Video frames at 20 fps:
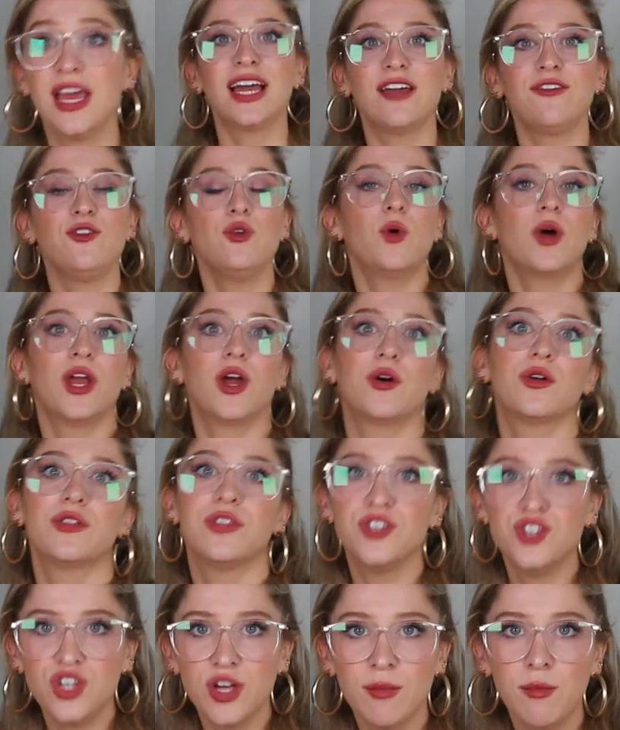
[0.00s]
Like if you wanna go to
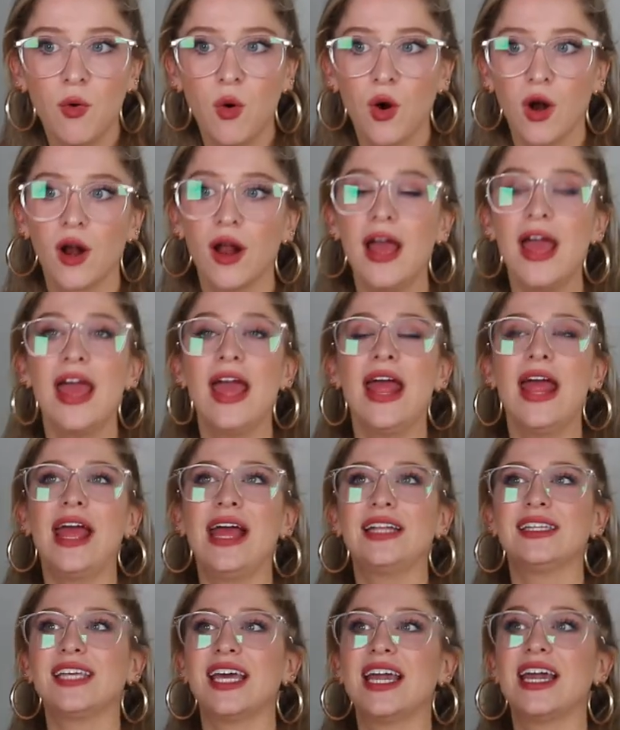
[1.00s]
the gym more,
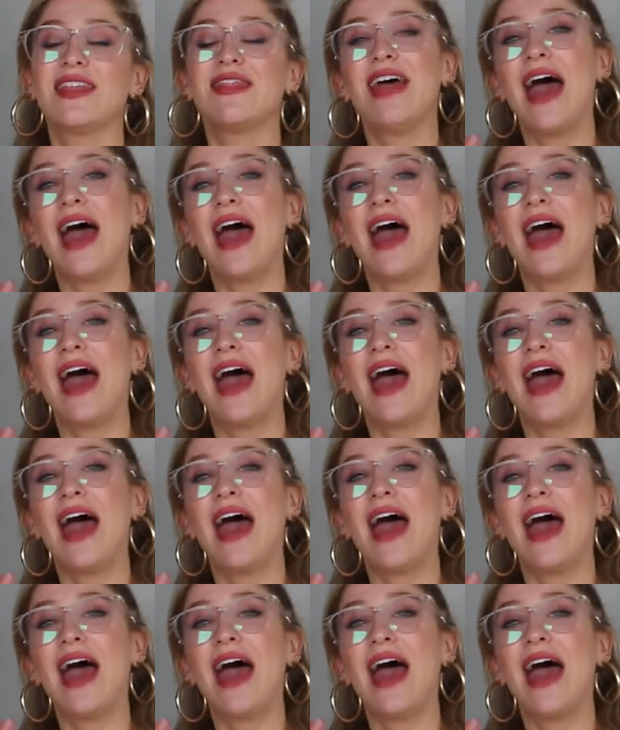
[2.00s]
it's like